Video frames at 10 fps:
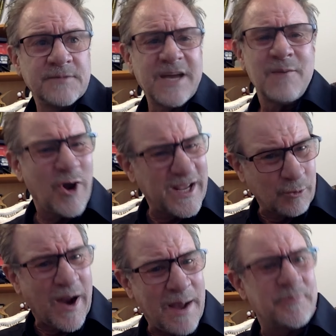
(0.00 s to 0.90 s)
kind of more like a
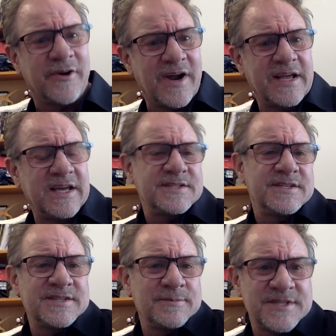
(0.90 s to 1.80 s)
raptor, I guess, in
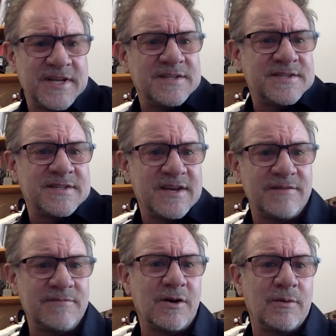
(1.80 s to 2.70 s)
some sense than a,
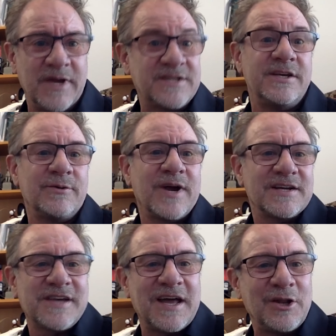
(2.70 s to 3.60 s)
you know, big
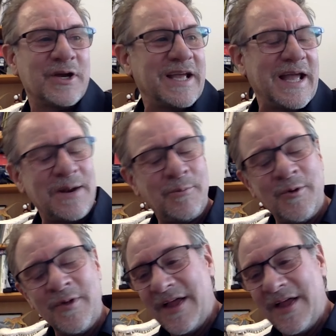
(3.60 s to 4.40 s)
T-Rex kind of looking animal.